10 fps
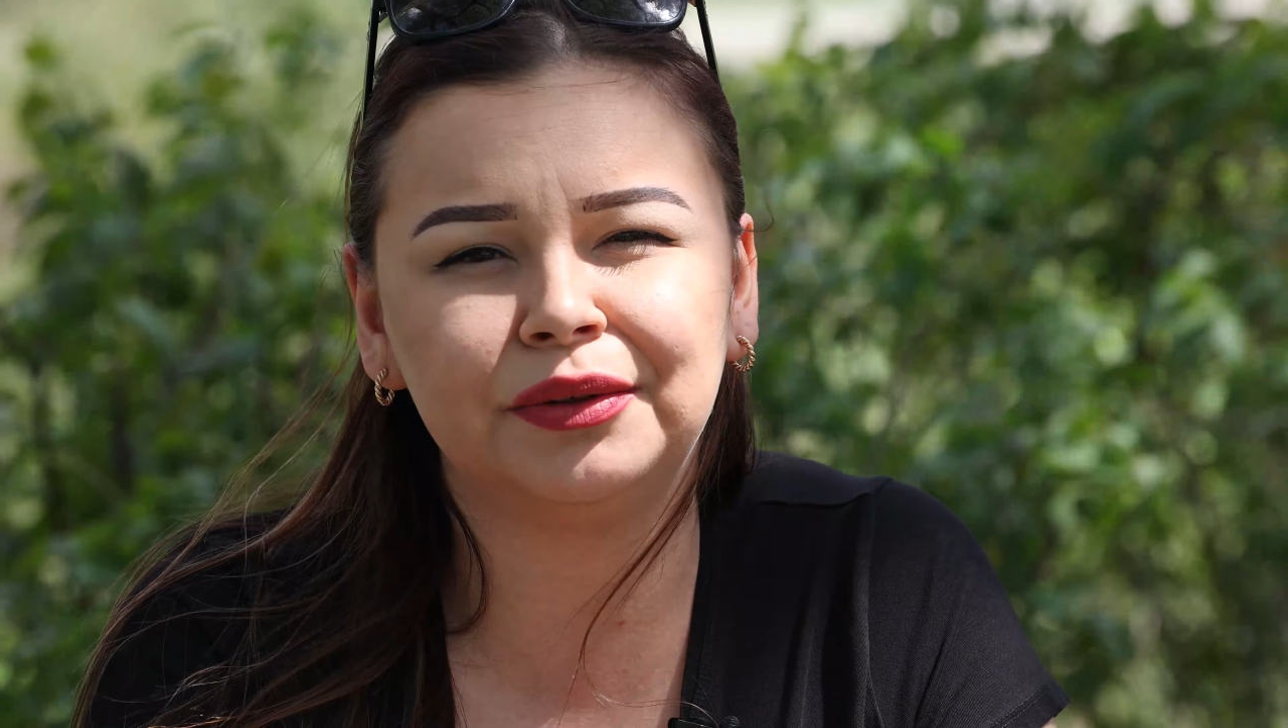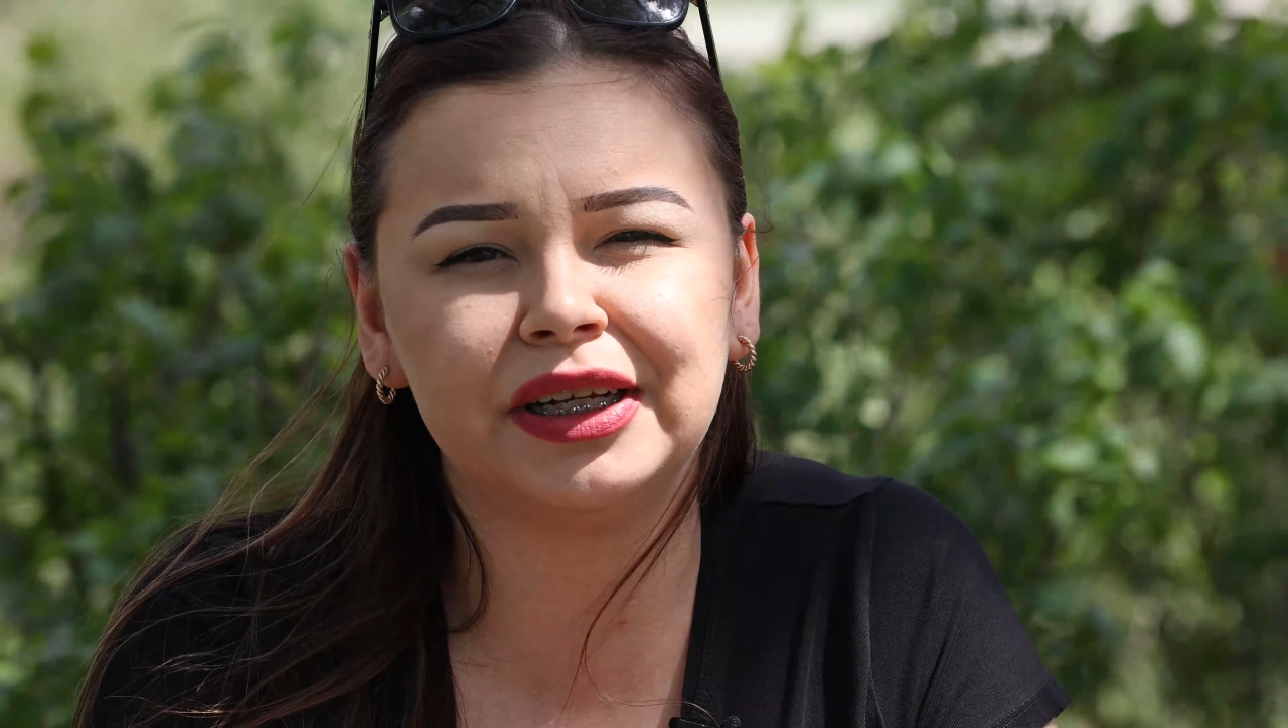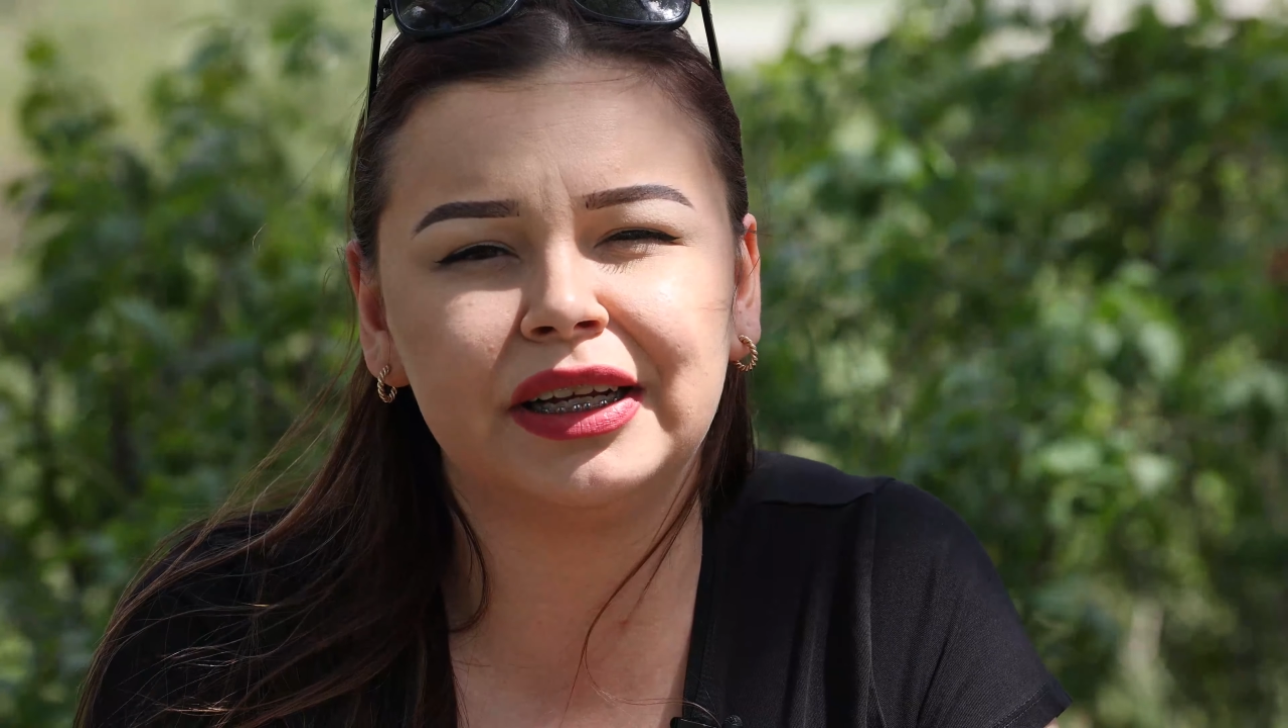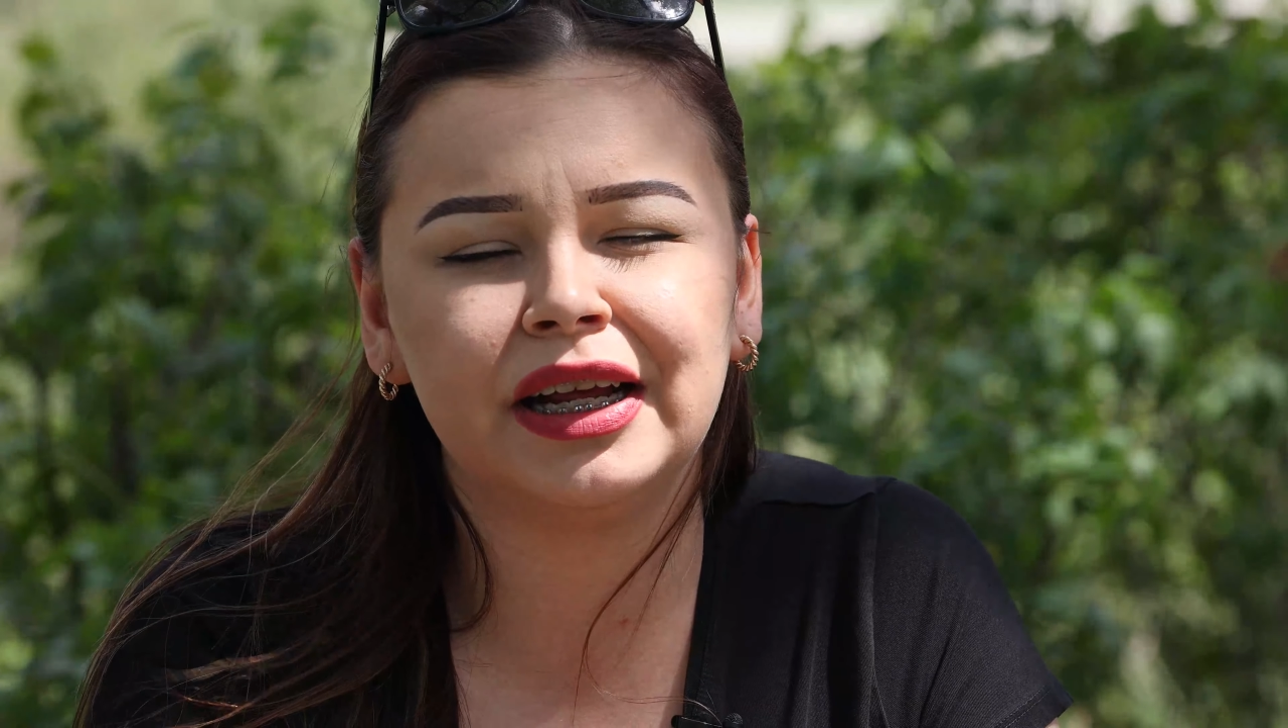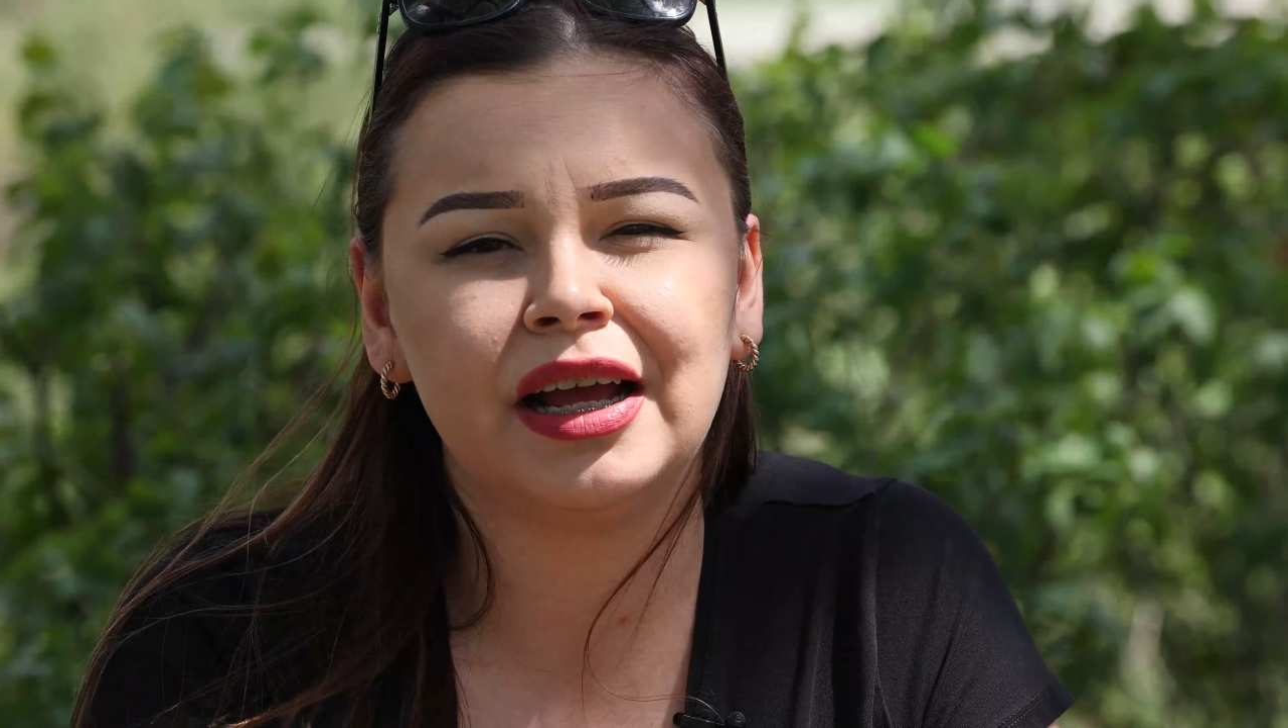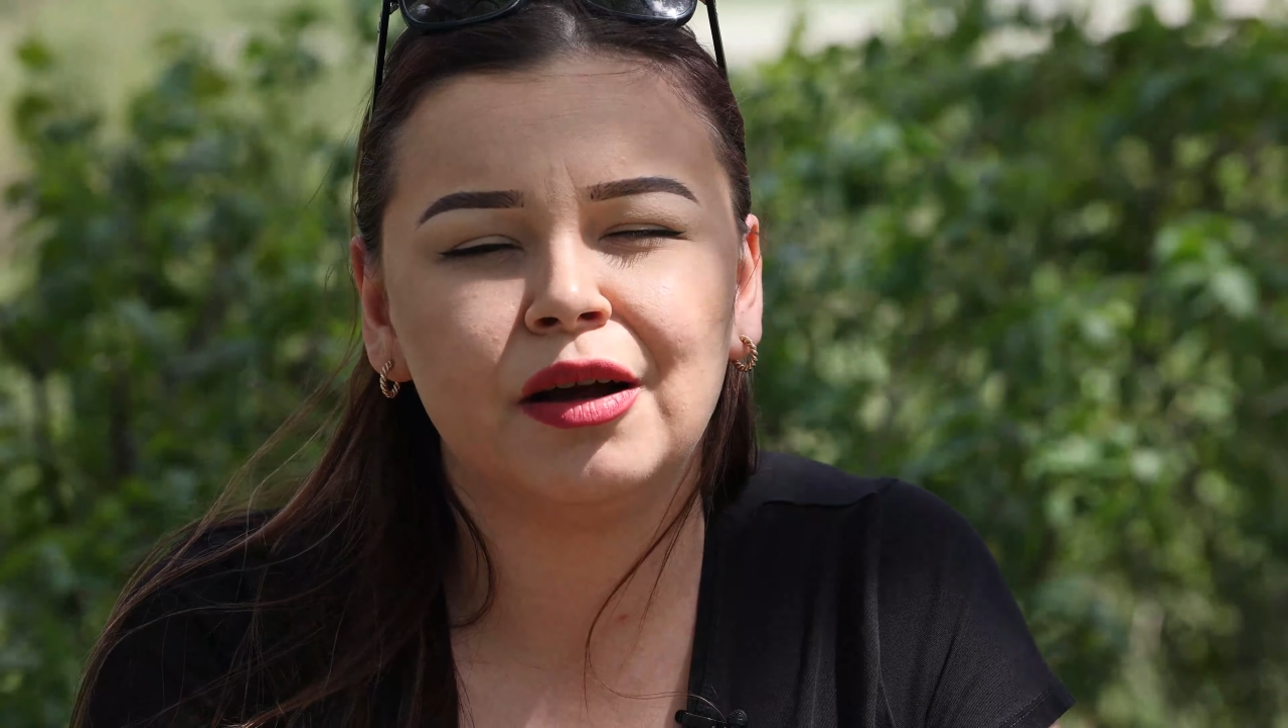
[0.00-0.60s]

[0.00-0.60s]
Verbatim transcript: unit,